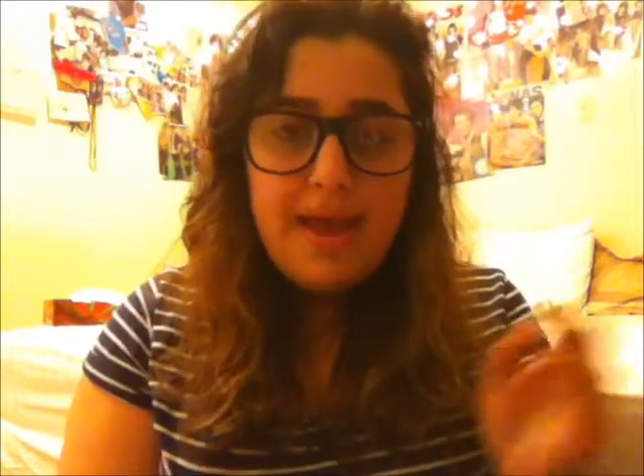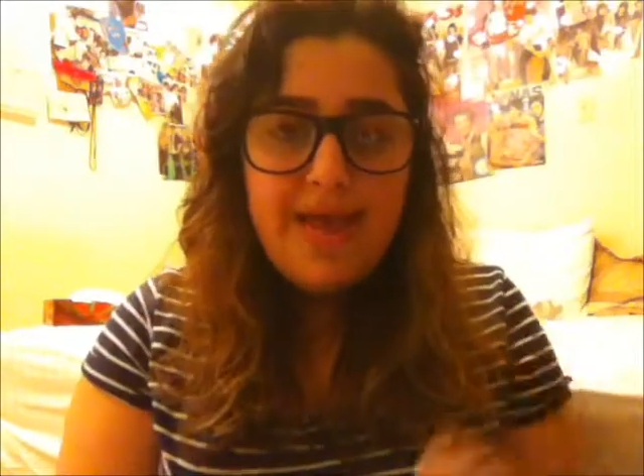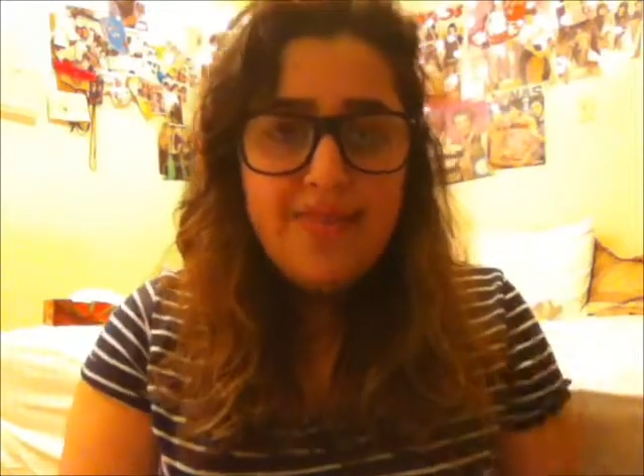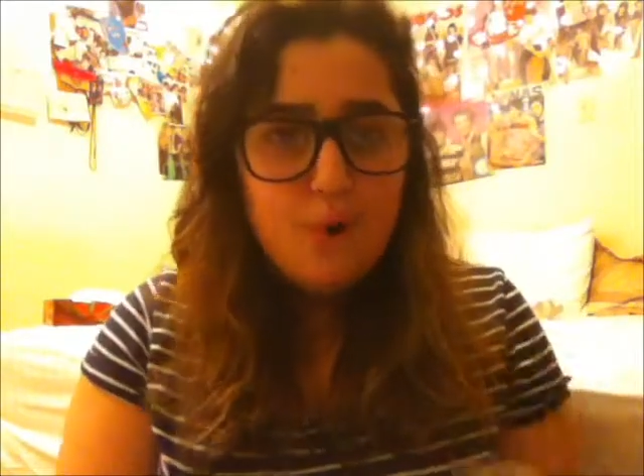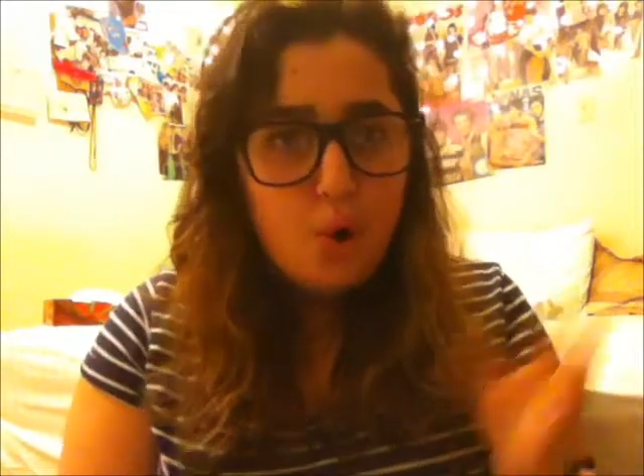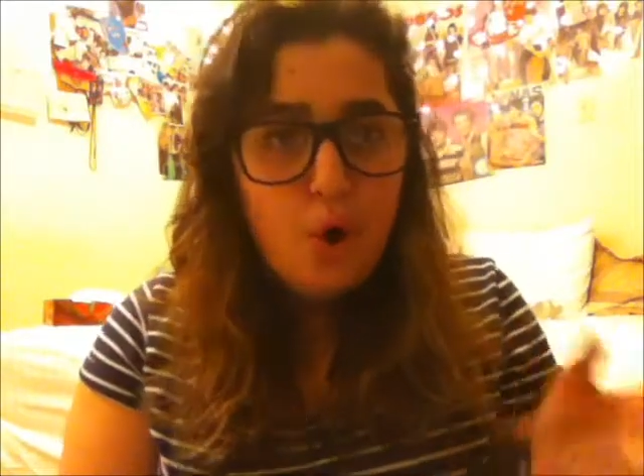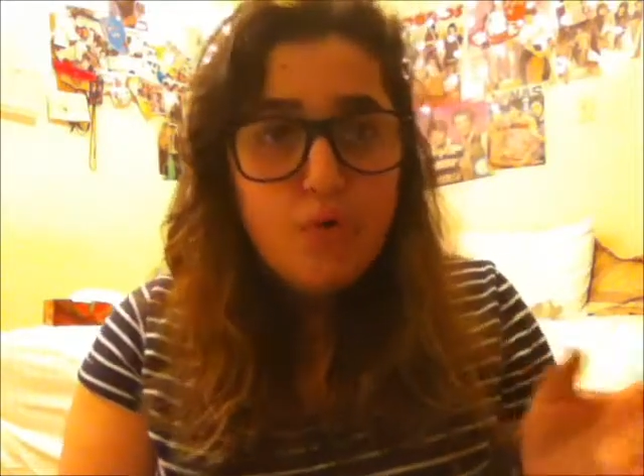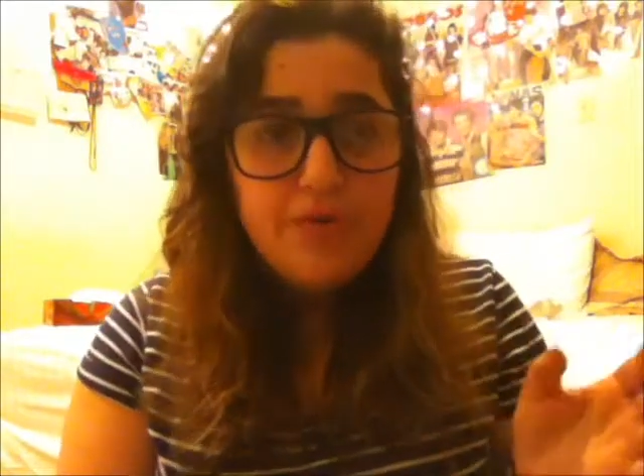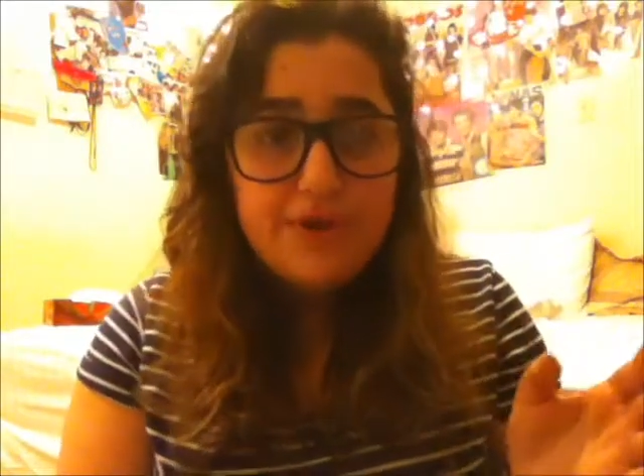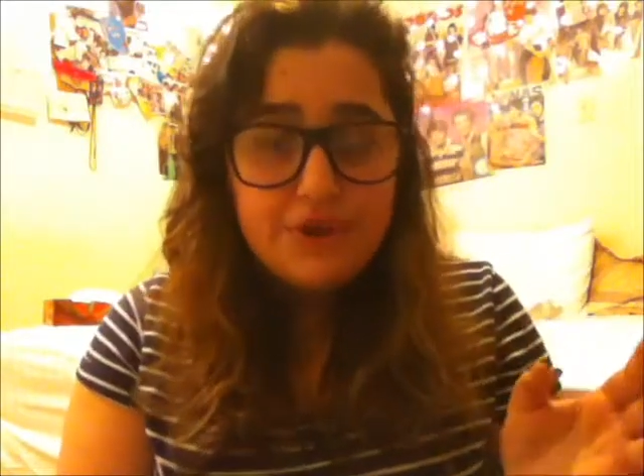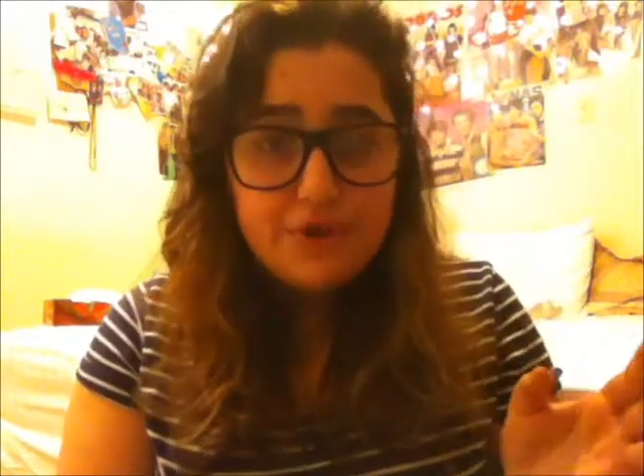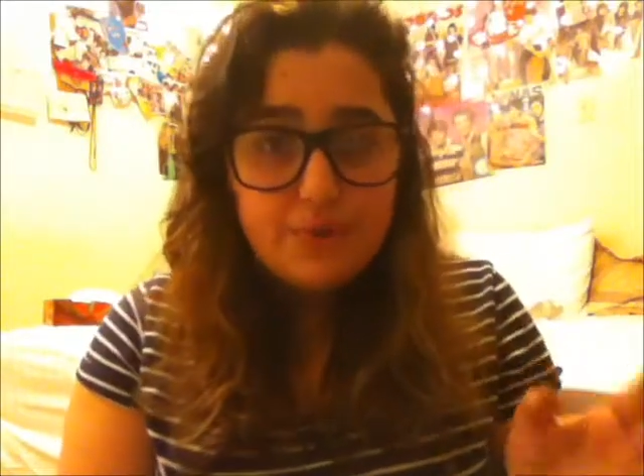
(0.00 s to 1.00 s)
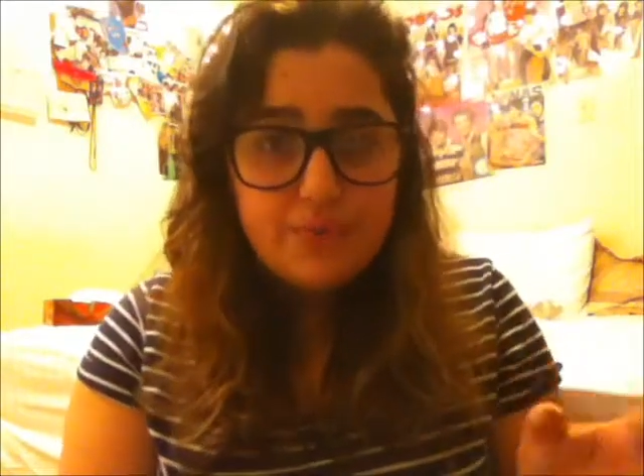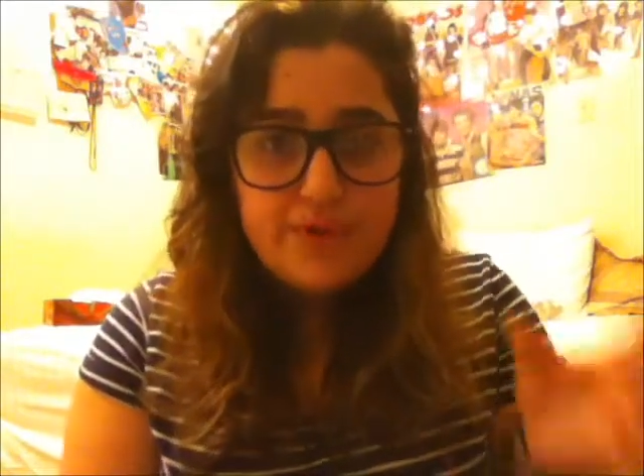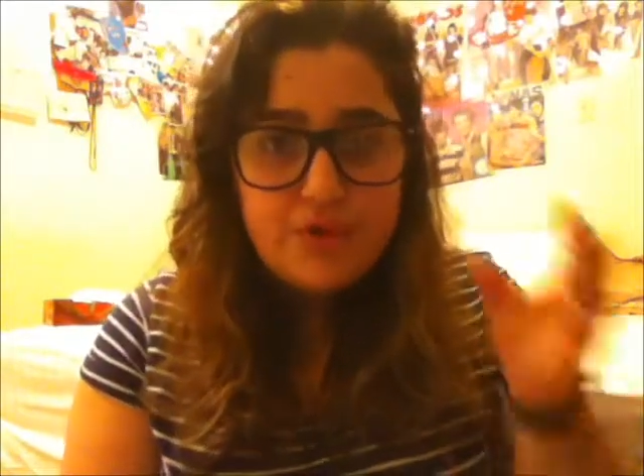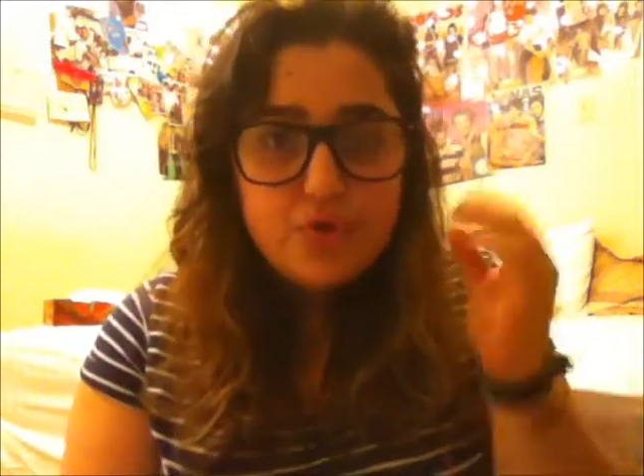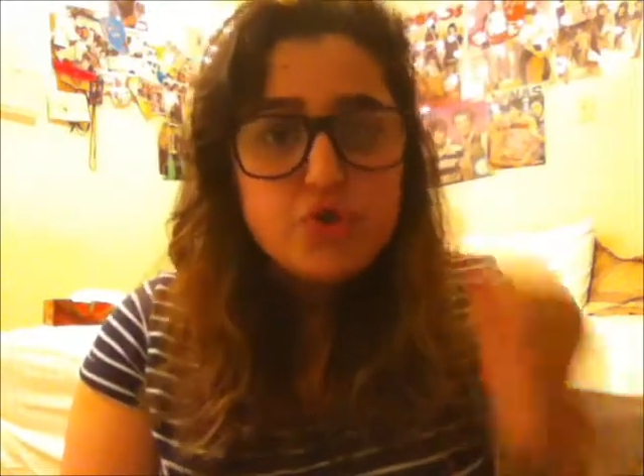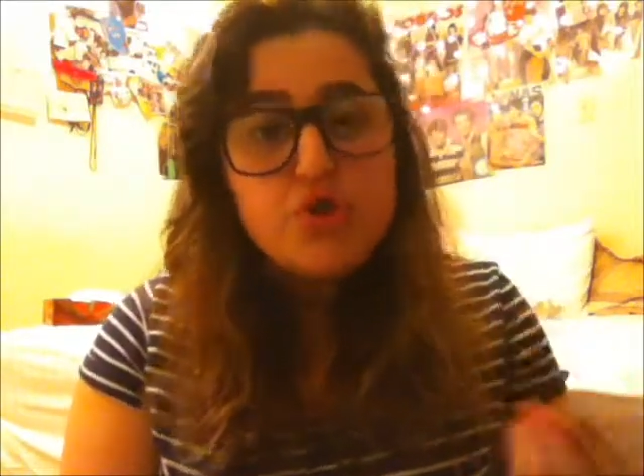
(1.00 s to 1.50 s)
and they're older than you,
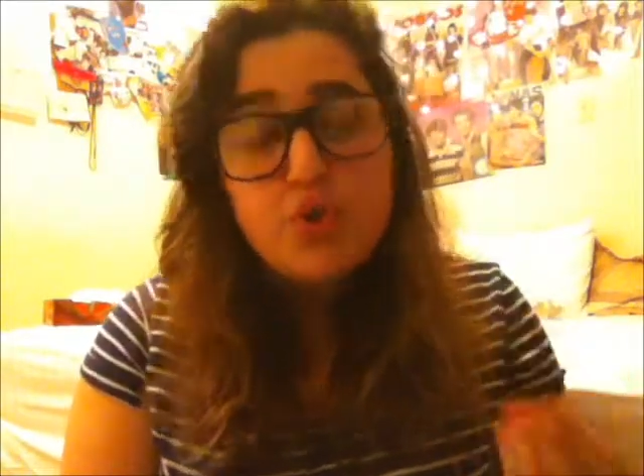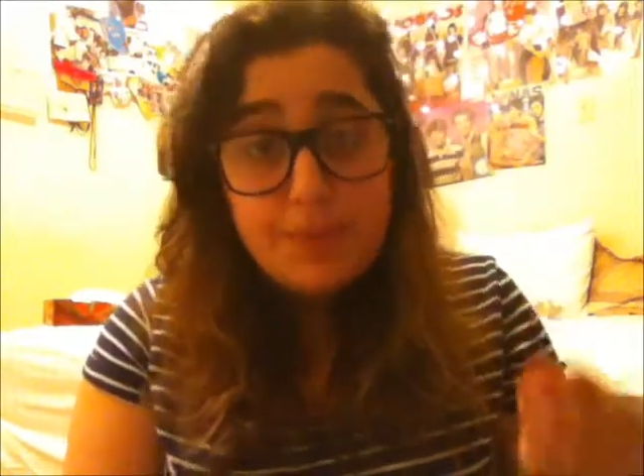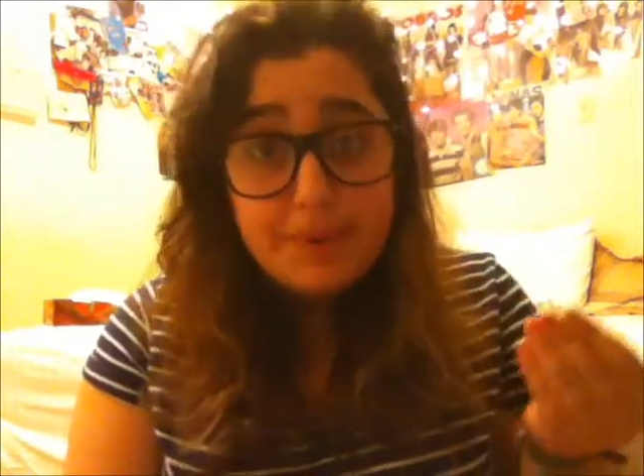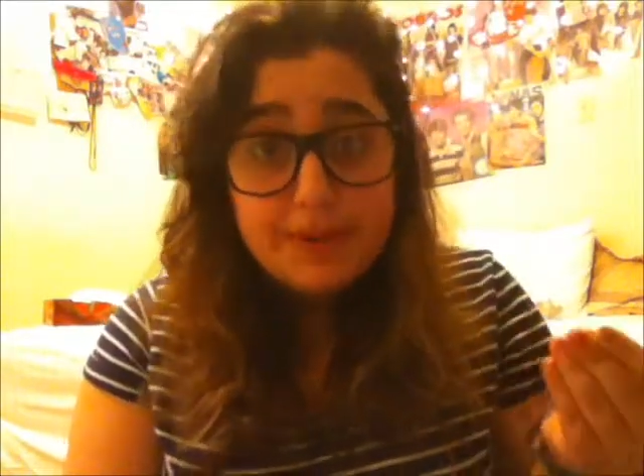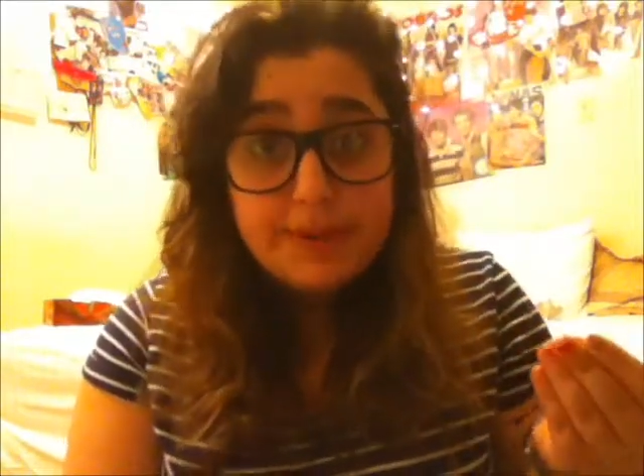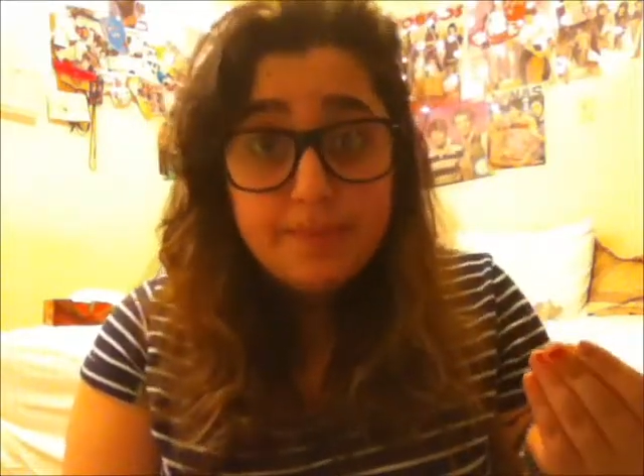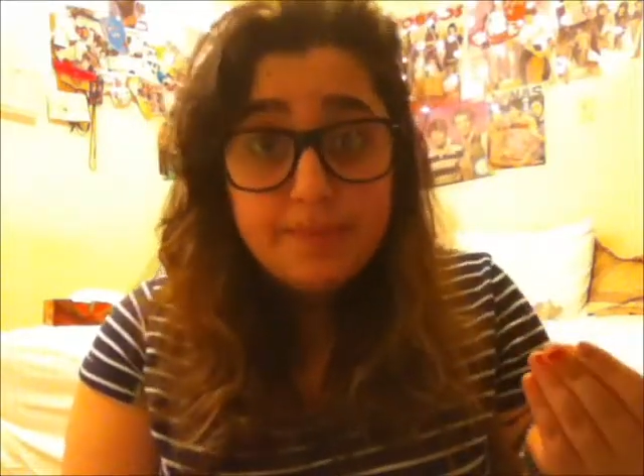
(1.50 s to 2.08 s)
then you're stupid.